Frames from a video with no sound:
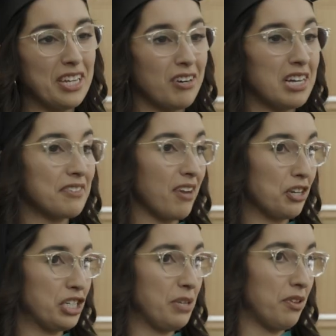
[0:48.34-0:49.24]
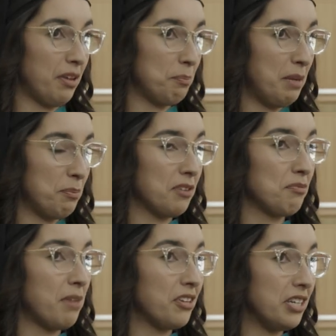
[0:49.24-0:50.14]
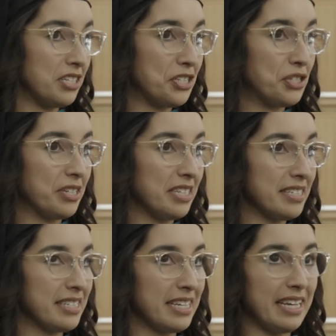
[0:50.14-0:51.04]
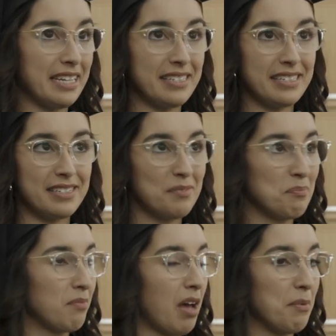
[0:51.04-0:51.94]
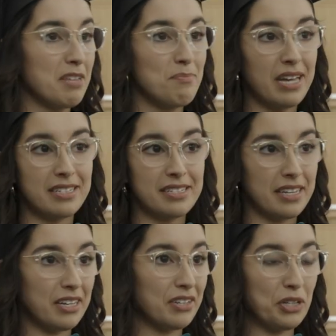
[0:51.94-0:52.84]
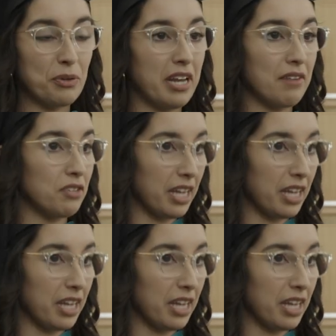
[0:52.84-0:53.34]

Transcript: cross-functionally with people from other industries is probably the best skill you can ever